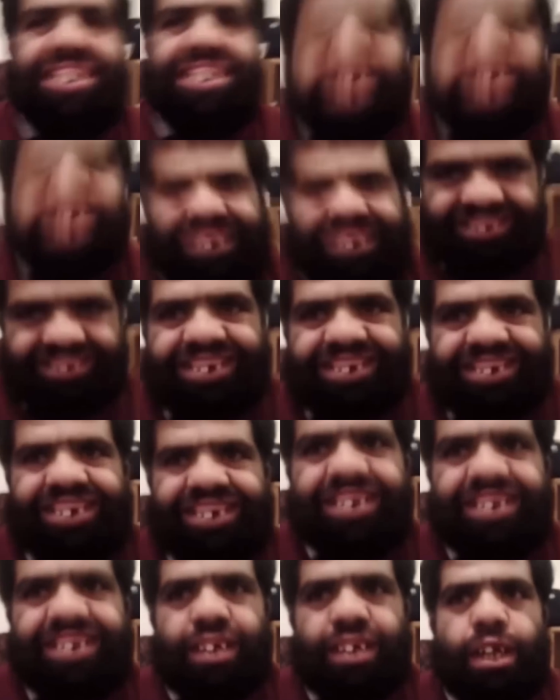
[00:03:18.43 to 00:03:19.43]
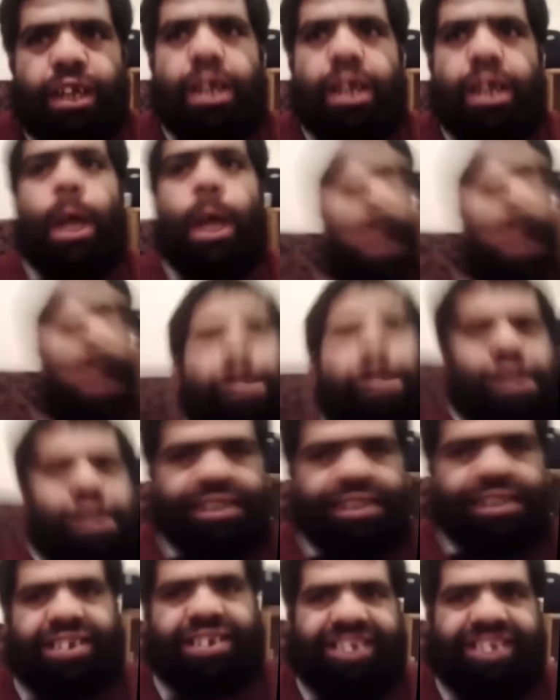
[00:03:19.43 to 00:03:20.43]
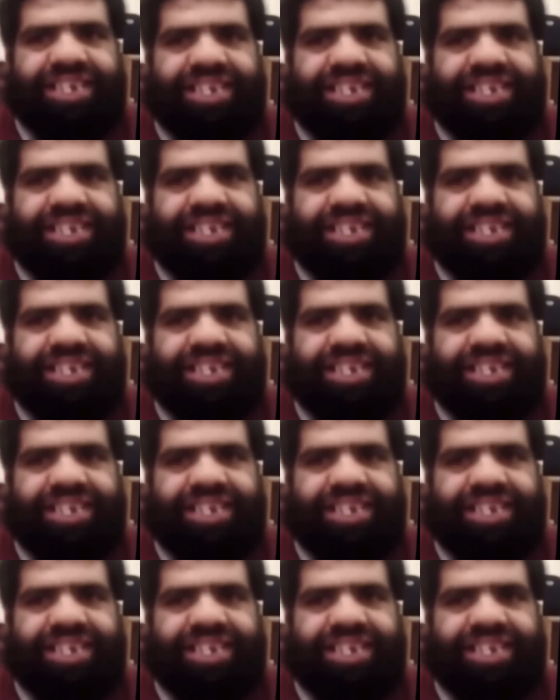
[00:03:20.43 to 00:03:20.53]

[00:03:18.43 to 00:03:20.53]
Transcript: What's your plan, Dushan? I'm,